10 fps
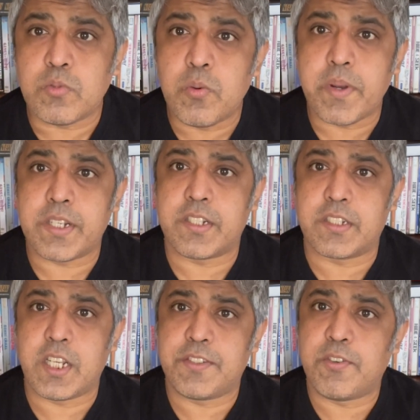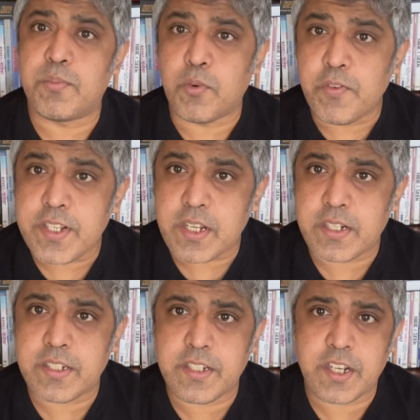who made successful movies
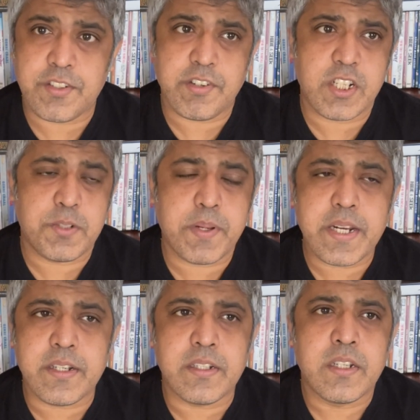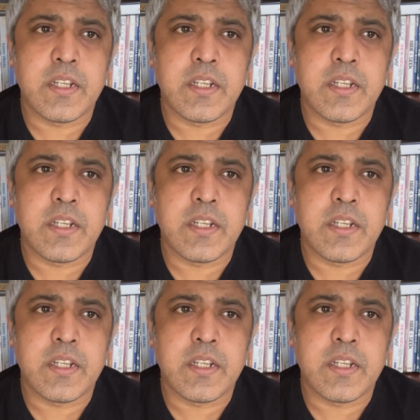under the Yash Raj banner.